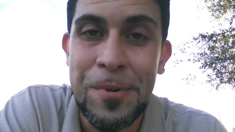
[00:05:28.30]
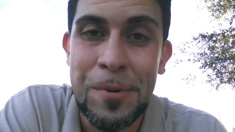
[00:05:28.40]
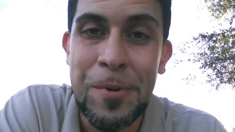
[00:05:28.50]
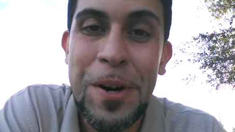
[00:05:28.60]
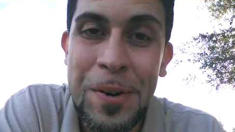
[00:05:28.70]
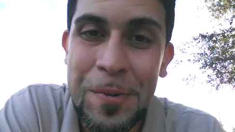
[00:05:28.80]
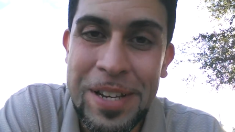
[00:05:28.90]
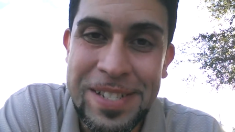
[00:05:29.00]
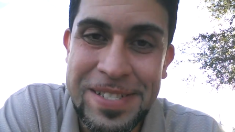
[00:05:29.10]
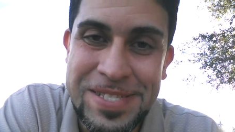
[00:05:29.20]
we,
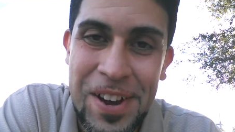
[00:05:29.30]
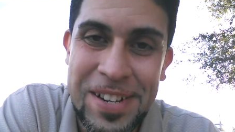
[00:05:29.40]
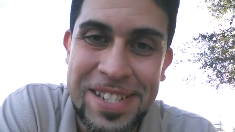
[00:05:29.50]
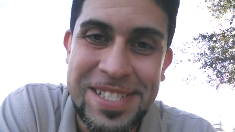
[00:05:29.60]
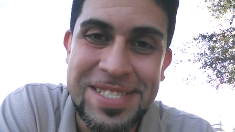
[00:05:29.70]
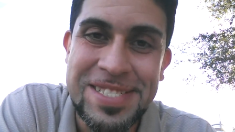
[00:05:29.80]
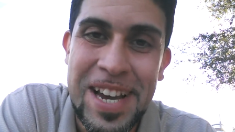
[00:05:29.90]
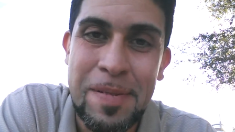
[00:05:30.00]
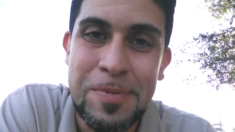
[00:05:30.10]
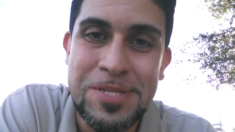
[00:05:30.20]
we, he's talking to his
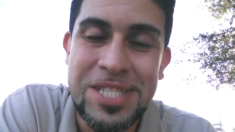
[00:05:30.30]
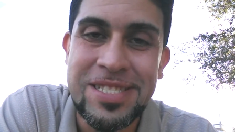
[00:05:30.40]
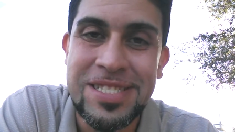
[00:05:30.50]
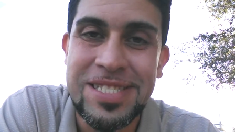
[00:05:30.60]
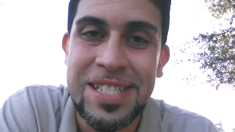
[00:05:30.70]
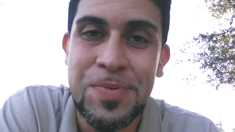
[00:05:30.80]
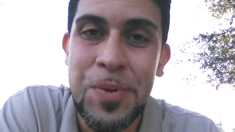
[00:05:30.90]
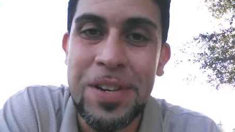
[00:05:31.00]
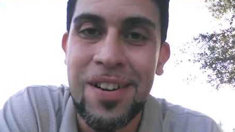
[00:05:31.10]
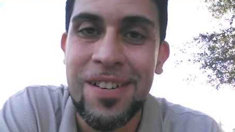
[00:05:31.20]
disciples. Jesus says,
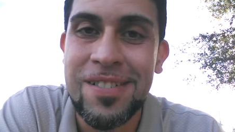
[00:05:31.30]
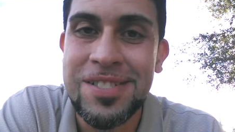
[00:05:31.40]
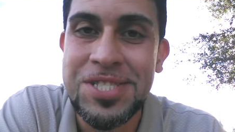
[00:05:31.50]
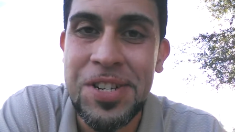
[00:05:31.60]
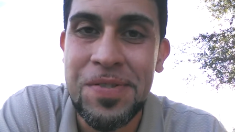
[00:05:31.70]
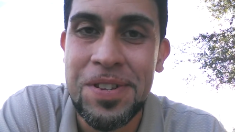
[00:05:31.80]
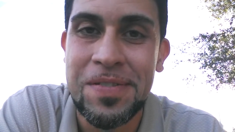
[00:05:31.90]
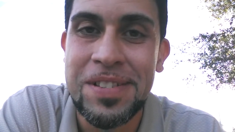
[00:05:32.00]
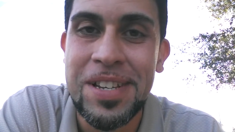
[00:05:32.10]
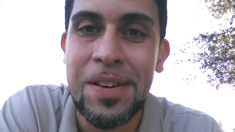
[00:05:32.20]
We are the children
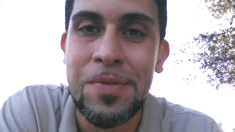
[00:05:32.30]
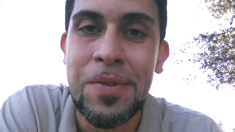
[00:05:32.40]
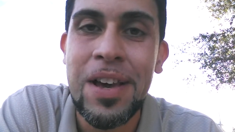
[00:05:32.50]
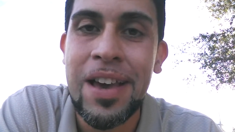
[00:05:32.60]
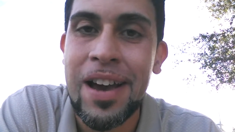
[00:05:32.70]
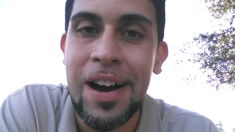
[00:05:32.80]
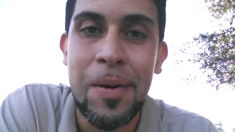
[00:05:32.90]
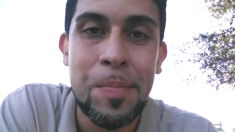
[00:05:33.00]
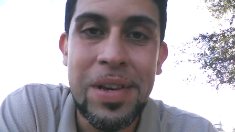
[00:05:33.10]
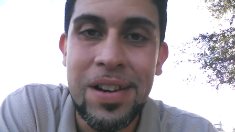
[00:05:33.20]
of the devil
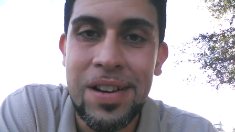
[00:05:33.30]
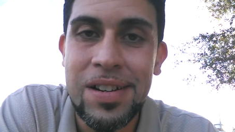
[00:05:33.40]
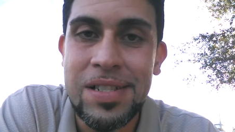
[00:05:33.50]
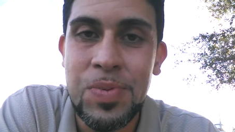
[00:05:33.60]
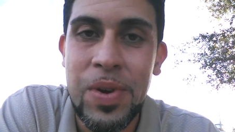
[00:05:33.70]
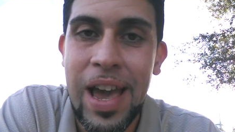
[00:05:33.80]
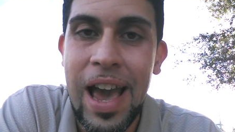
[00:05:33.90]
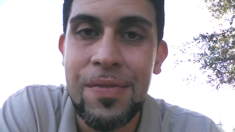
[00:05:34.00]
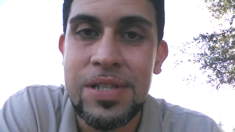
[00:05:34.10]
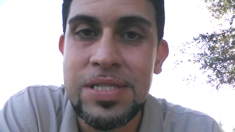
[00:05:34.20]
um, because we
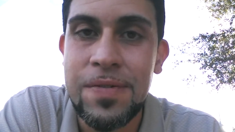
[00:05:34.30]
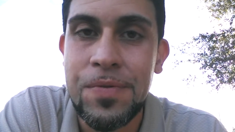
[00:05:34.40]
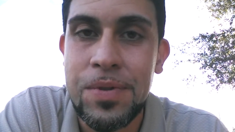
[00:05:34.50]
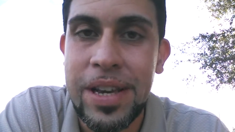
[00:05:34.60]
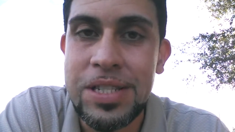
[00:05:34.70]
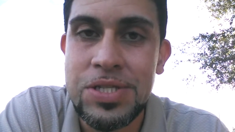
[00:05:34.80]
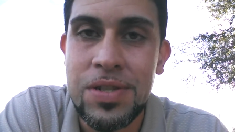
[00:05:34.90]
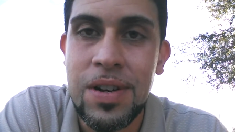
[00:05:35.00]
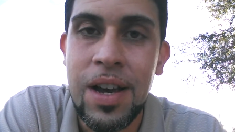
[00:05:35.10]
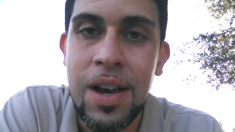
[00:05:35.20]
have the sinful
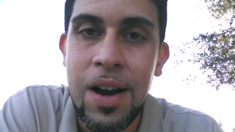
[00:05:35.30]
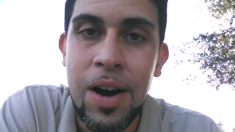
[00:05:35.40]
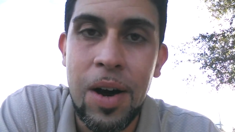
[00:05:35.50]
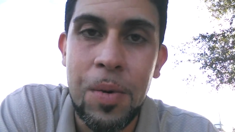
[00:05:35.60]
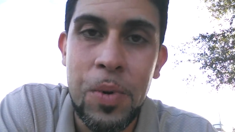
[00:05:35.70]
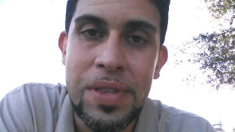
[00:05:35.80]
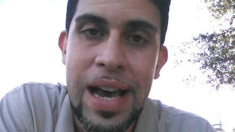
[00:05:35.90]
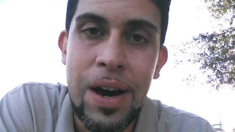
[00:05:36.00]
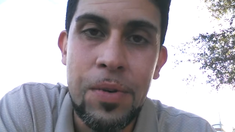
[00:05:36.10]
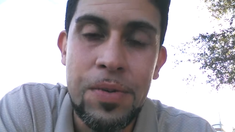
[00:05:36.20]
nature. Um,
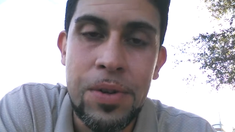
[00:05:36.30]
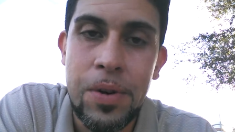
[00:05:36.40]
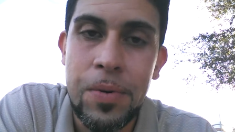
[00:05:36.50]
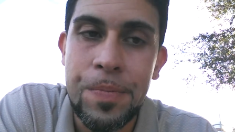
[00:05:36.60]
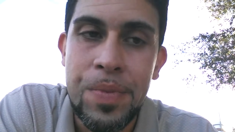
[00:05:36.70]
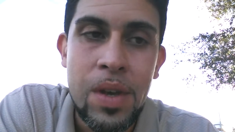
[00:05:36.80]
without, you know,